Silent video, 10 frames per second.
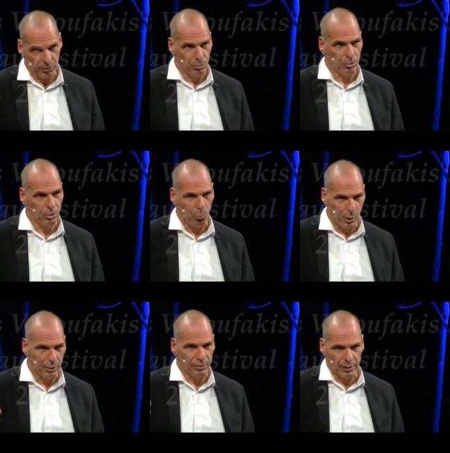view,
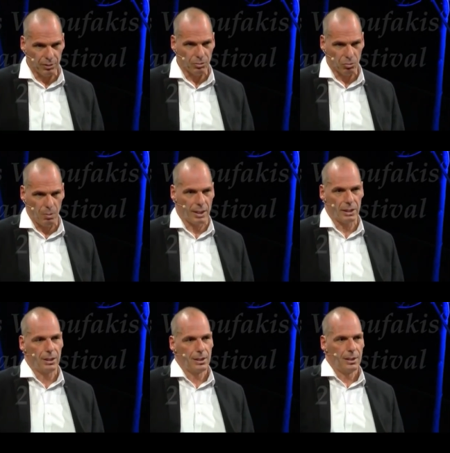one of the reasons
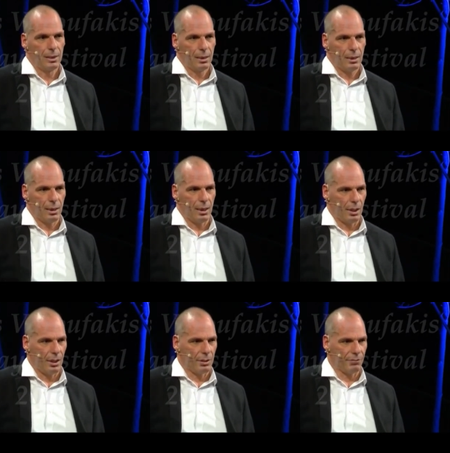why
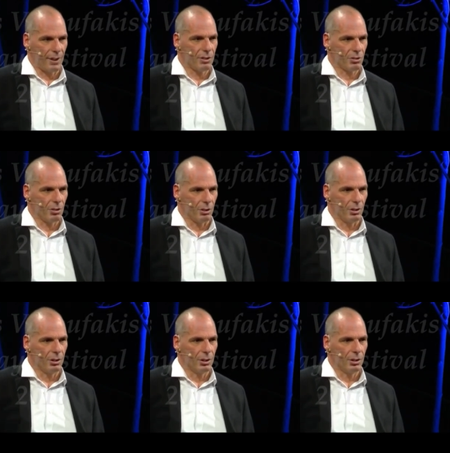uh, the French
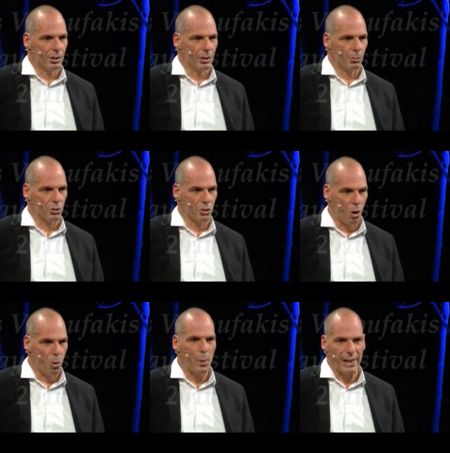was
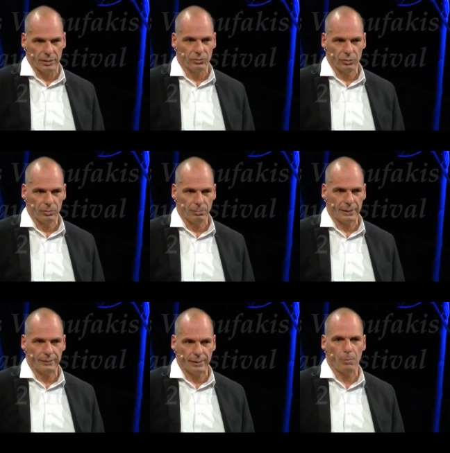so weakened by
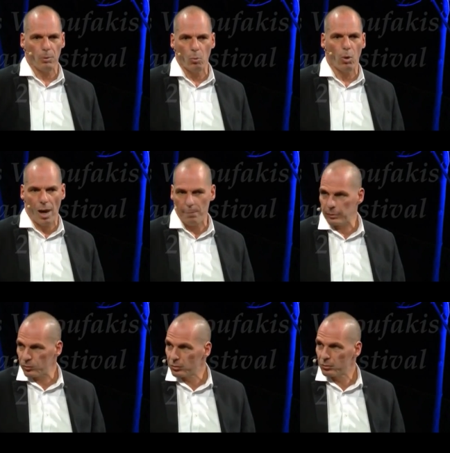the time the war
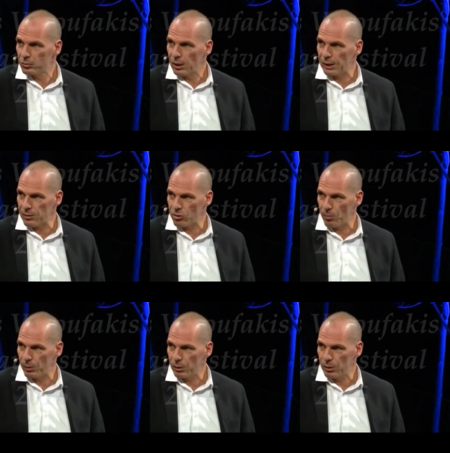happened against
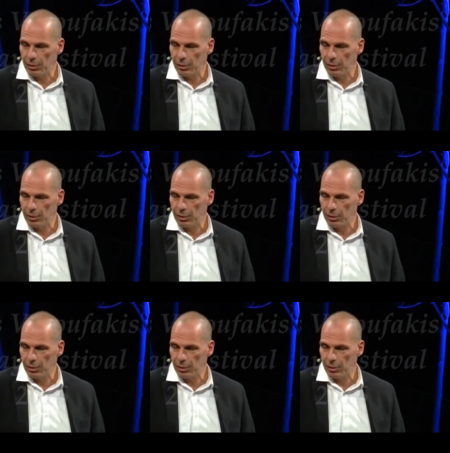Germany.